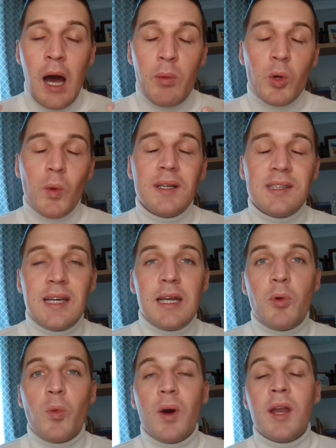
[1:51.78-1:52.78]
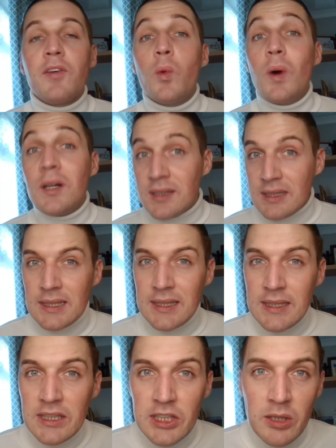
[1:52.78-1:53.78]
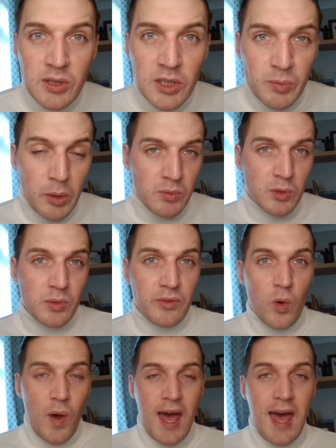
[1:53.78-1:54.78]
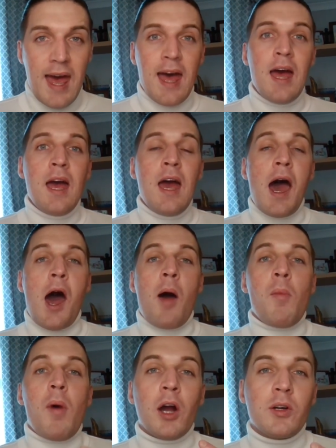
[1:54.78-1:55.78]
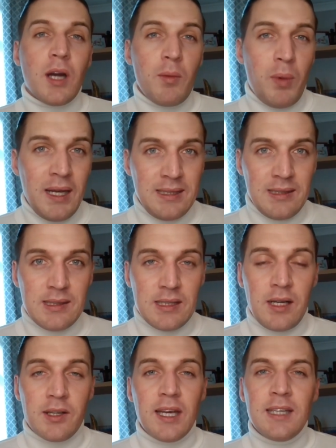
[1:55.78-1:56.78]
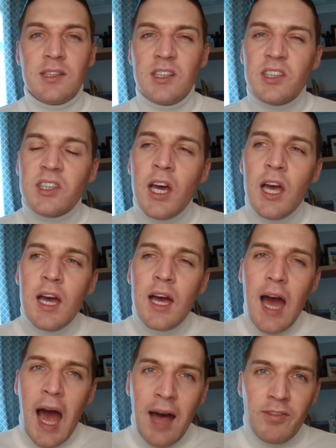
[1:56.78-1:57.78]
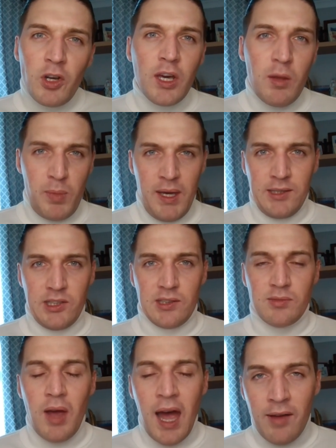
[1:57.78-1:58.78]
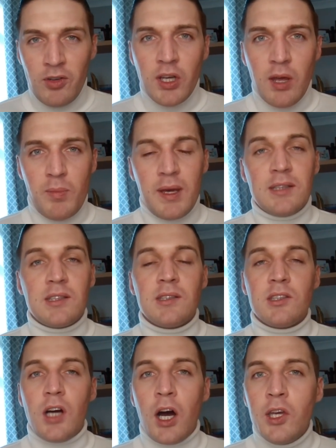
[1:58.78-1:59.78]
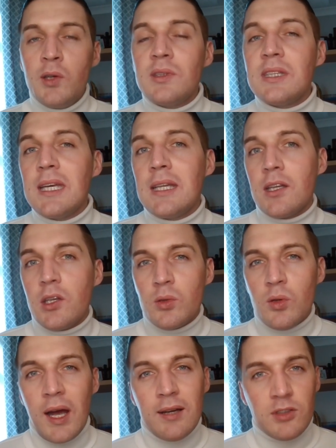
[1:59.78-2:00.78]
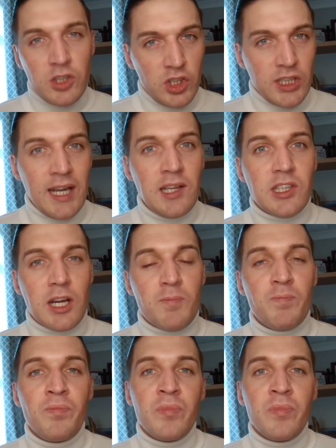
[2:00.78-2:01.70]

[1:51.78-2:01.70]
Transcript: I would always say, number one, if you are starting to notice problems with your hair, um, a great place to start is just have a look at pictures. Have a look at pictures. Are you seeing that your hair is changing?